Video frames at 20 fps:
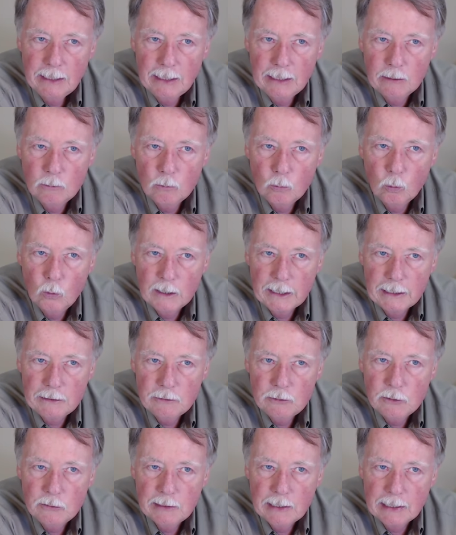And when I
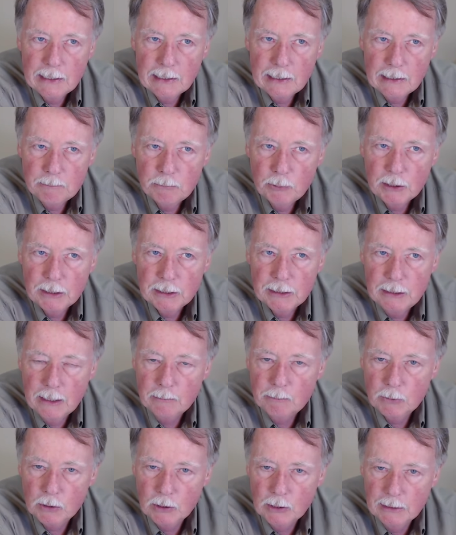do that, I put a
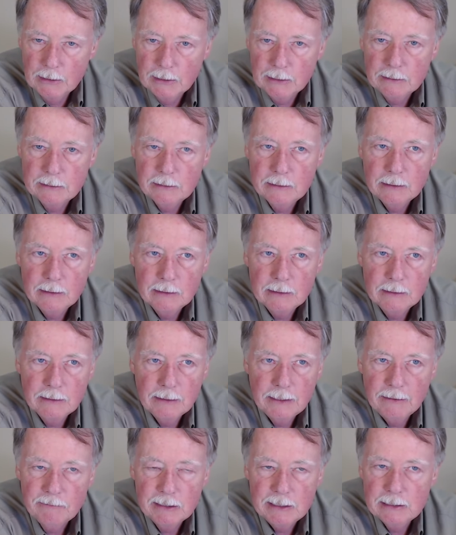number on it. Uh,
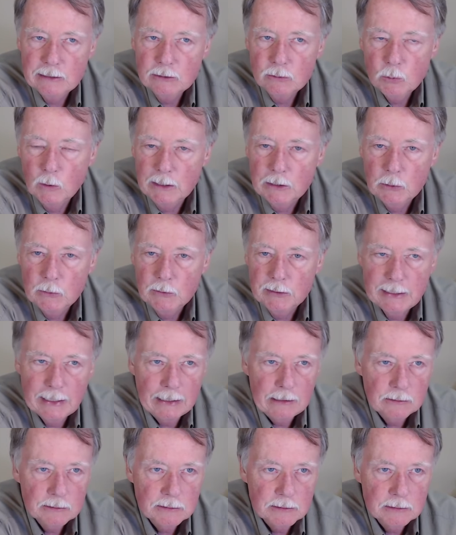everything's one to a
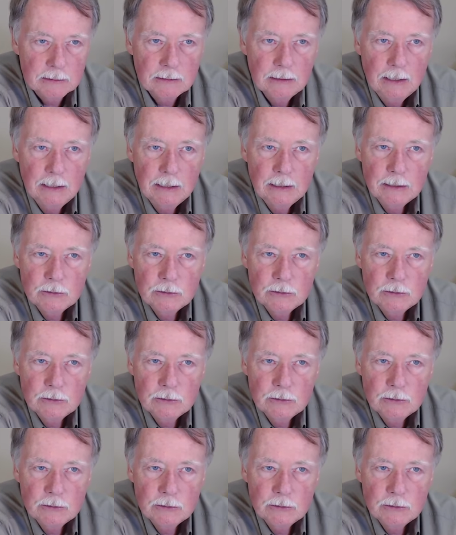thousand.